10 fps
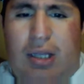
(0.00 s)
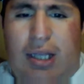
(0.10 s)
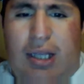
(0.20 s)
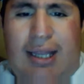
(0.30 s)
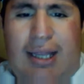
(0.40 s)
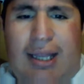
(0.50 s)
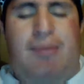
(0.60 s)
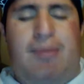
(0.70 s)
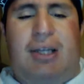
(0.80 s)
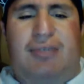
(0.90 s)
a lot of
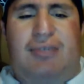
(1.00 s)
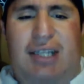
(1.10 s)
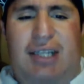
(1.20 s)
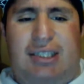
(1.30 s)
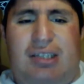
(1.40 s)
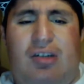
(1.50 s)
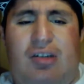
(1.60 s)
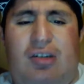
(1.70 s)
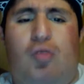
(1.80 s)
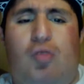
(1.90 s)
Bears fans
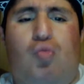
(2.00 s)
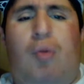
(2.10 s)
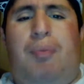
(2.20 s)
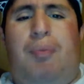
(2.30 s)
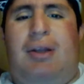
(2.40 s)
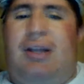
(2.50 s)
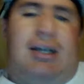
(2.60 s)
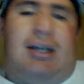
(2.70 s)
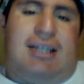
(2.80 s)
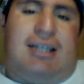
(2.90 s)
will be the
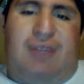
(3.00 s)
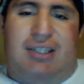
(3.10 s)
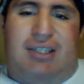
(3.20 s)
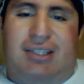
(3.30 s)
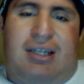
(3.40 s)
Sox fans.